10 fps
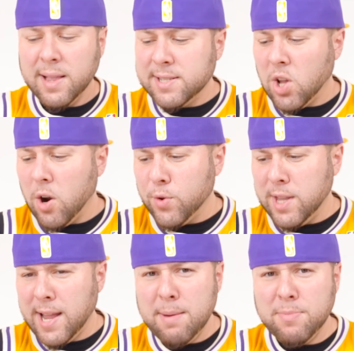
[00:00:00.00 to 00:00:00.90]
Let's start off with
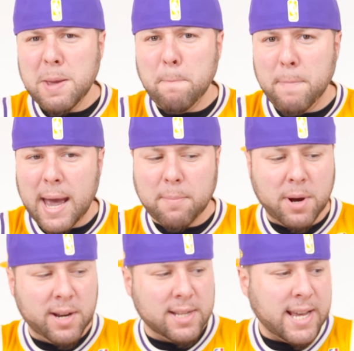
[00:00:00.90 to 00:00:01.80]
the name, the back
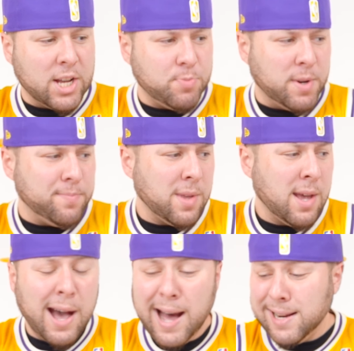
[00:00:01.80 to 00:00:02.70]
button attachment.
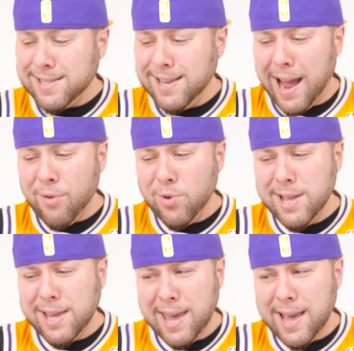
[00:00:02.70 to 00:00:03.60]
Honestly, I
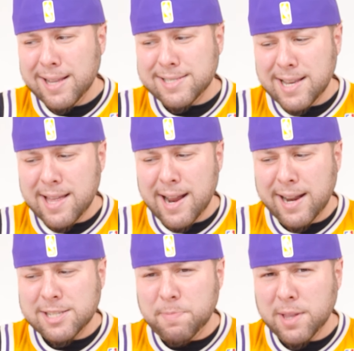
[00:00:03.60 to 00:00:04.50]
really can't say that
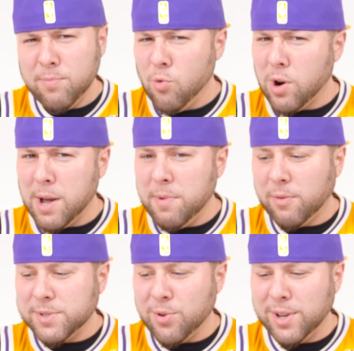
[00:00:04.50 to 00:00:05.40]
I'd expect more coming
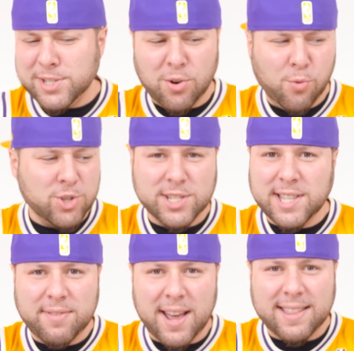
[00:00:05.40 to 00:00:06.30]
from Sony, so we'll just
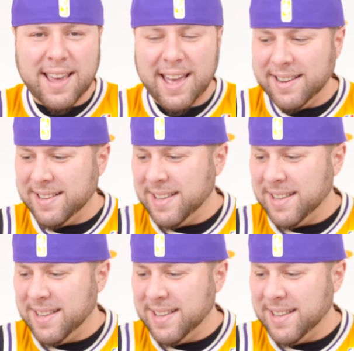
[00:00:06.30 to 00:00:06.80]
leave that at that.